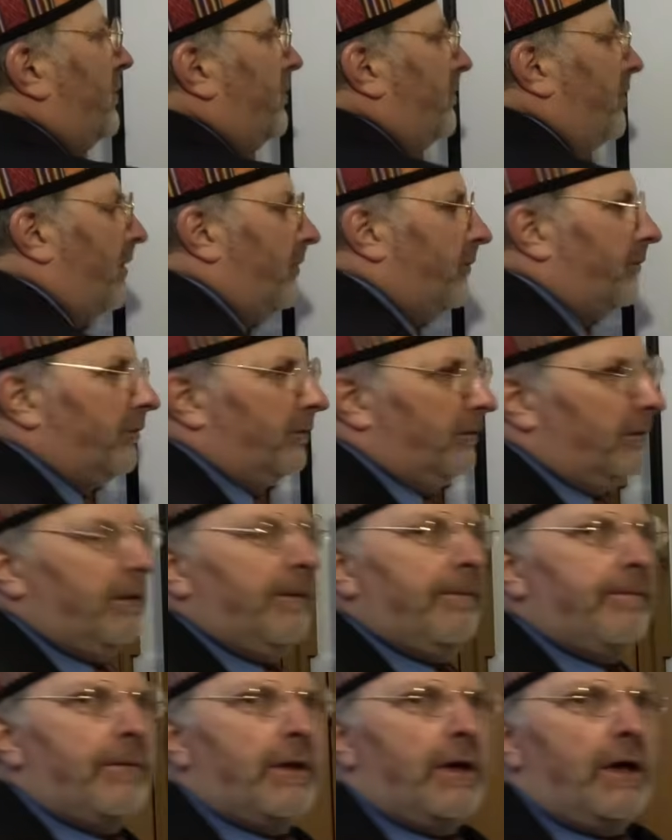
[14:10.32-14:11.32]
in total,
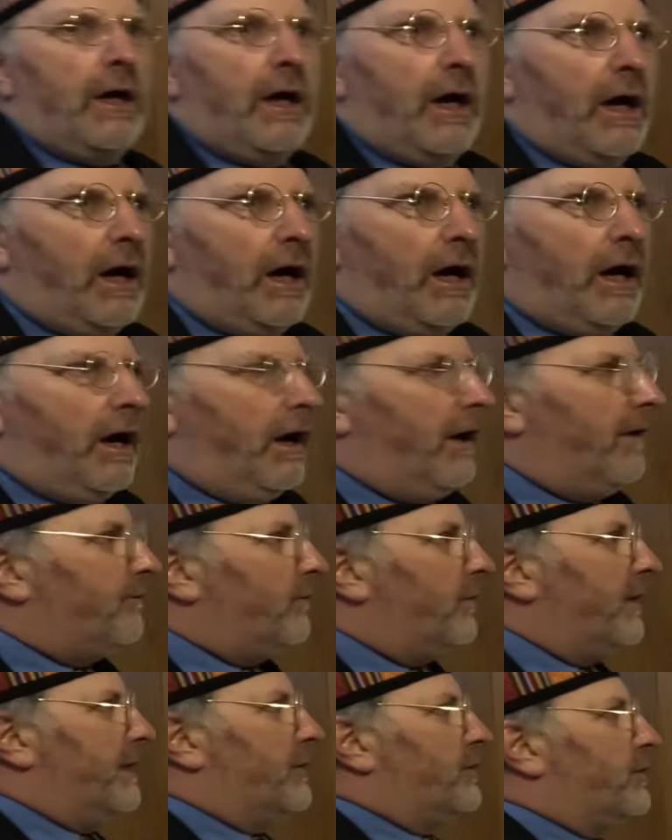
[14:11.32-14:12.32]

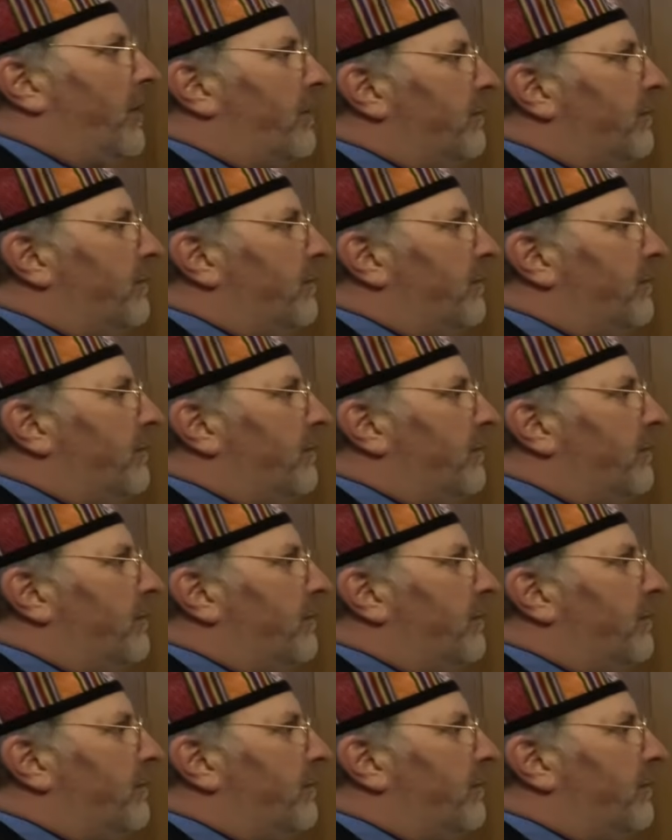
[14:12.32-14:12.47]
of which